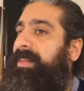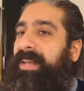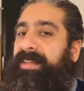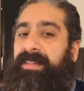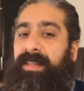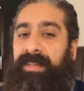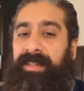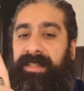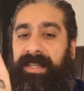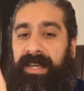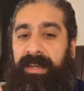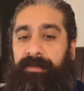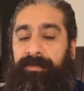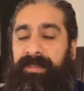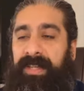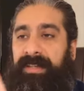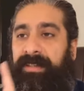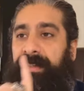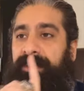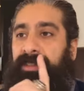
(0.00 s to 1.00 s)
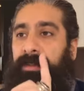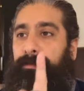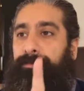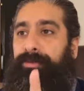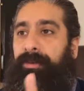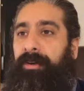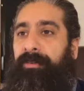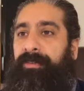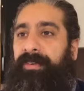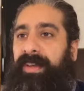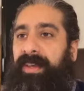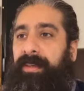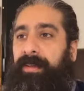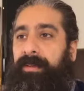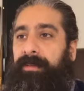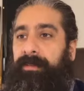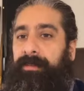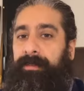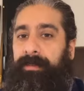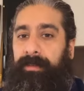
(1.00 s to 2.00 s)
There's a gift that doesn't
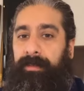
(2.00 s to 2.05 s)
profit,